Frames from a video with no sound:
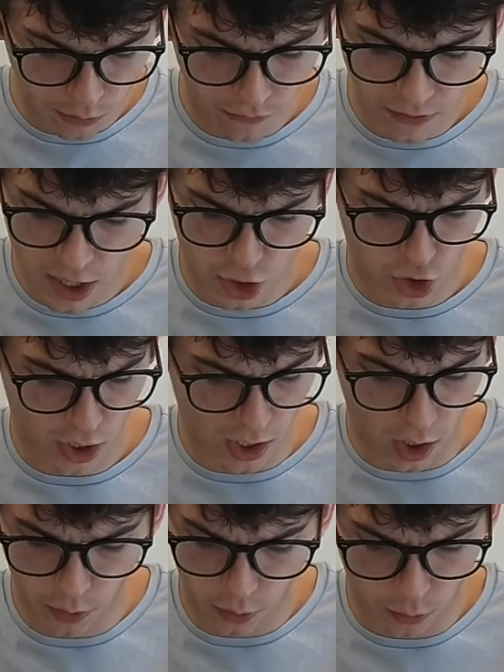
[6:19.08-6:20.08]
with fish and
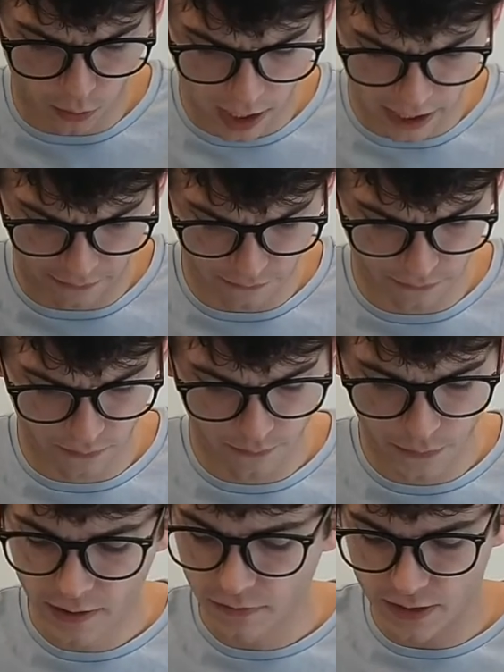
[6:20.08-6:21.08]
other life,
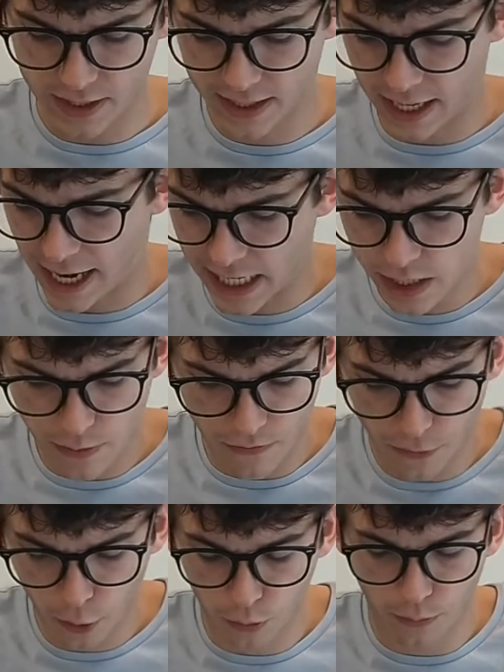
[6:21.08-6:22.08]
the skies be
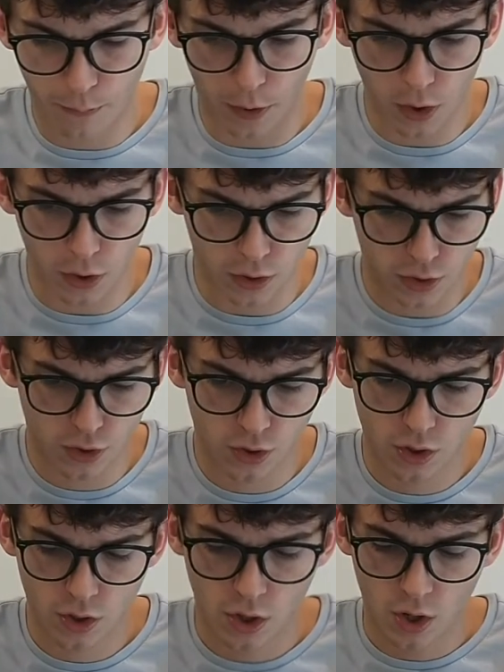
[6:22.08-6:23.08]
filled with birds
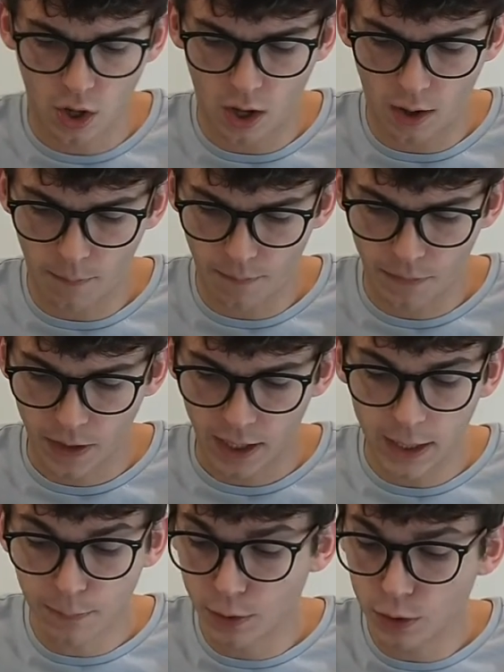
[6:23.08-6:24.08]
um,
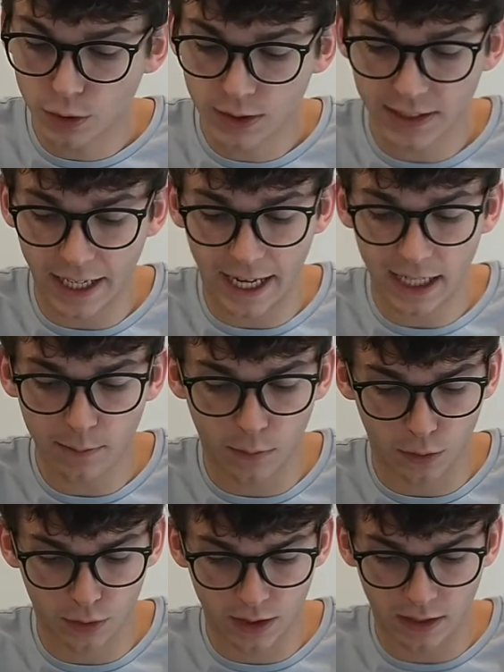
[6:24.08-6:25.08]
he produces
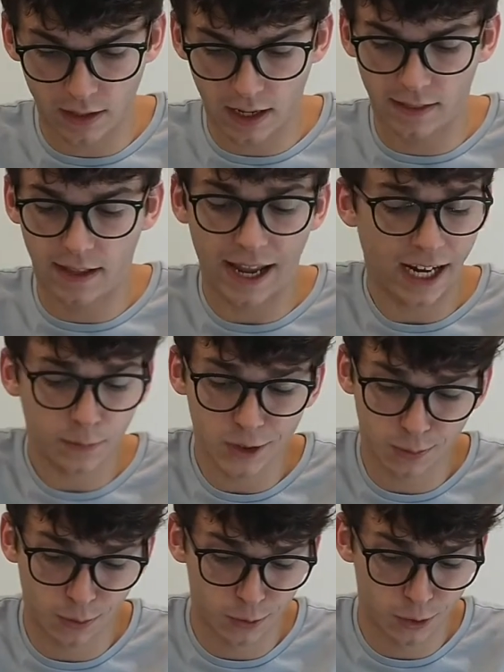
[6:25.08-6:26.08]
animals, and, and the
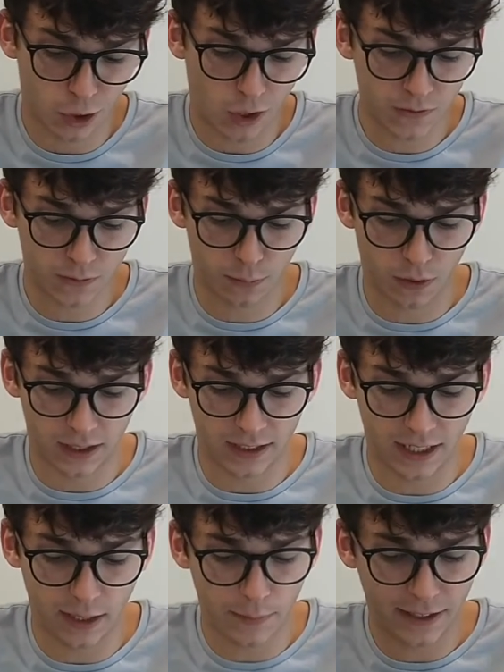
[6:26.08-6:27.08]
animals produce offspring,
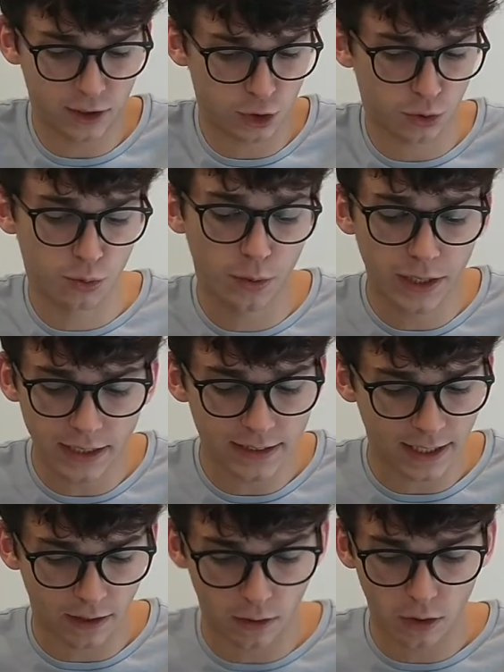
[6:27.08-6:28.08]
and he makes trees
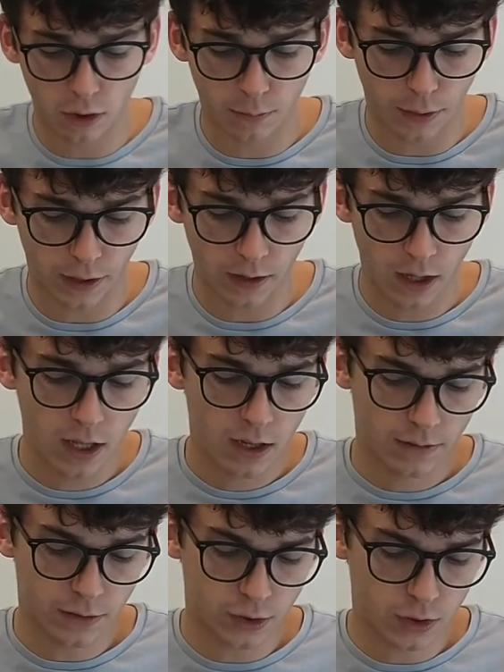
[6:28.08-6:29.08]
that are good, but
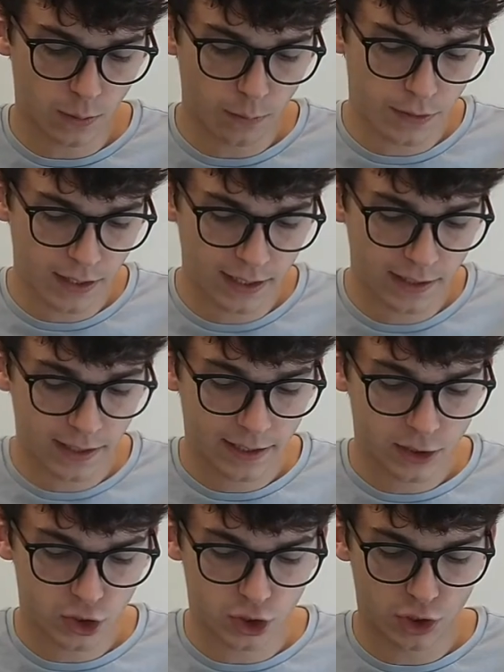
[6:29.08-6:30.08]
there's something
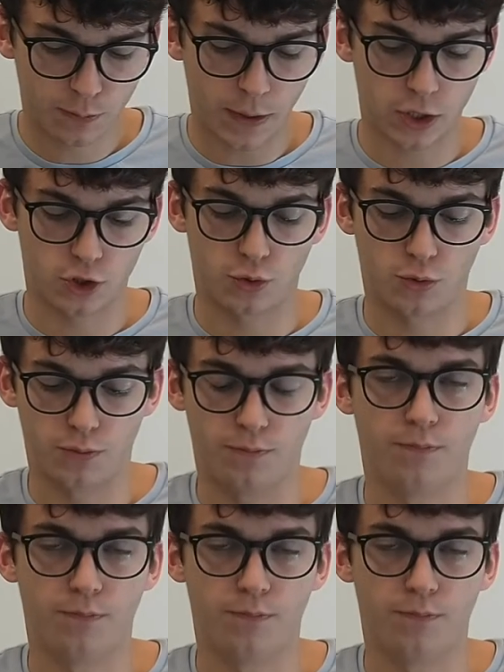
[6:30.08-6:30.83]
special.